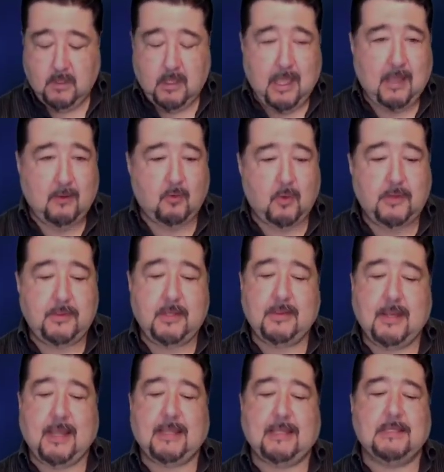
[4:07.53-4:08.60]
And one thing
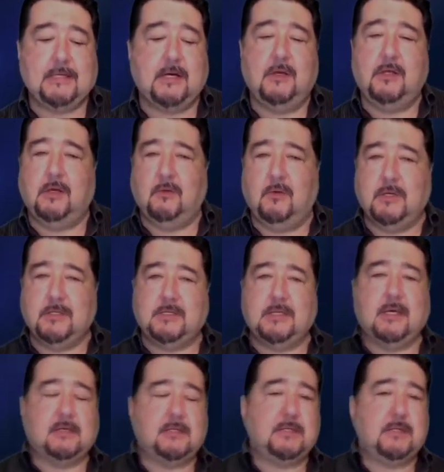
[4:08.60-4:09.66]
that I can tell you is
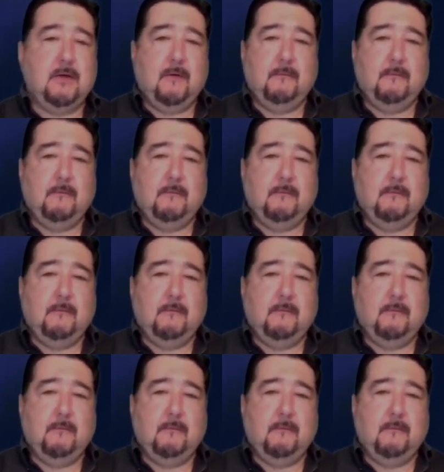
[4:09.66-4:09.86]
this: